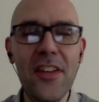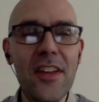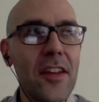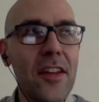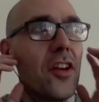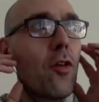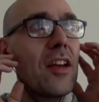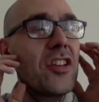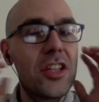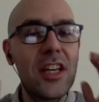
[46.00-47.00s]
think the
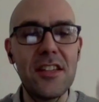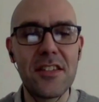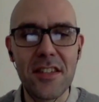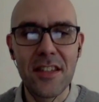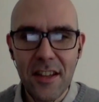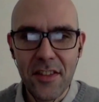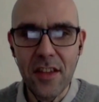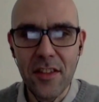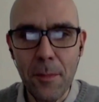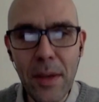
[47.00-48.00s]
question is
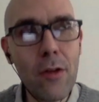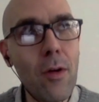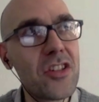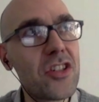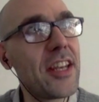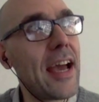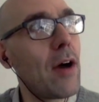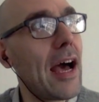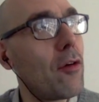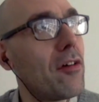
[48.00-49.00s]
the big question
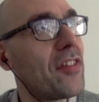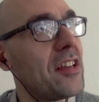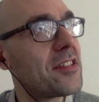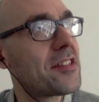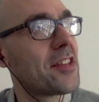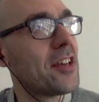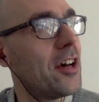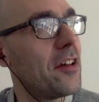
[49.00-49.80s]
out of this